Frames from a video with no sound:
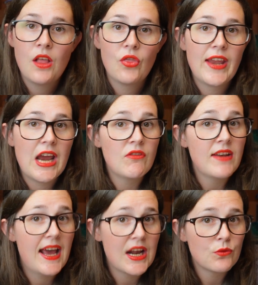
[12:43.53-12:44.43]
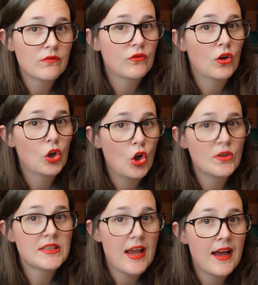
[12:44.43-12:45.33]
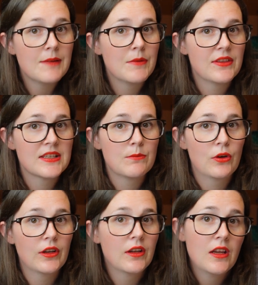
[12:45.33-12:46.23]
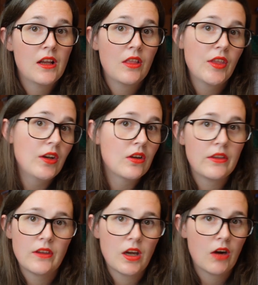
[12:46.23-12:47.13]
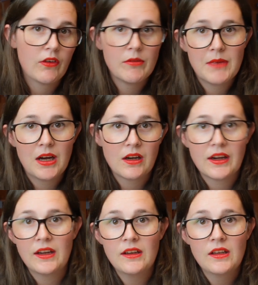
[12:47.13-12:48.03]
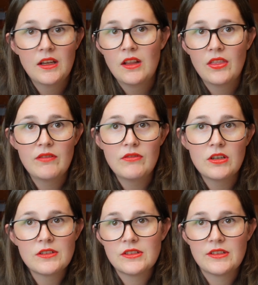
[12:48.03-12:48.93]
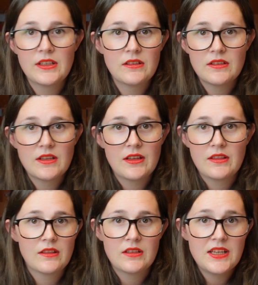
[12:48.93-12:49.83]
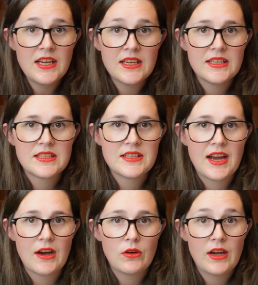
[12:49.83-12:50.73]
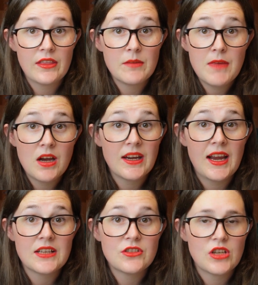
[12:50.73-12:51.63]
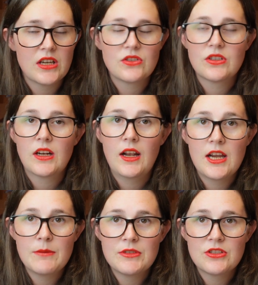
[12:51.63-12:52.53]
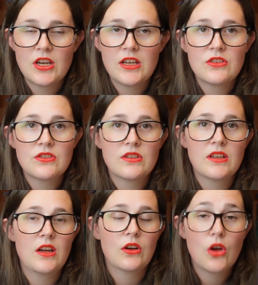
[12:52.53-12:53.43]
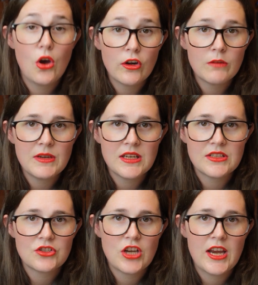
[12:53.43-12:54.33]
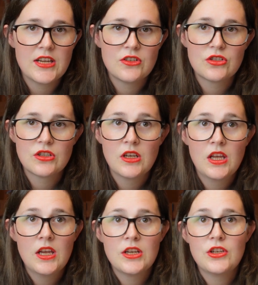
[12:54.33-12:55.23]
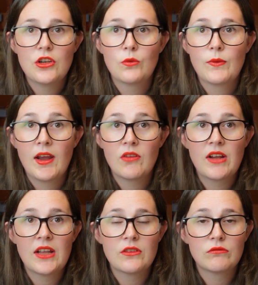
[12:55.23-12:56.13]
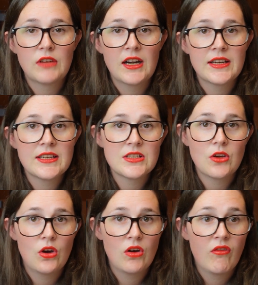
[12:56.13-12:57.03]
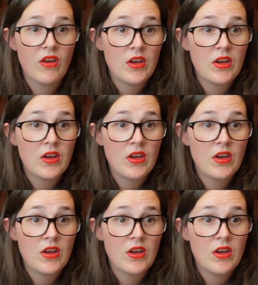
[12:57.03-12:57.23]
they haven't had one for a long time at this point. They're not in the current market. They've not done it in years now, and the market has changed. The climate's changed. The economy has changed. You know, we have had the rise of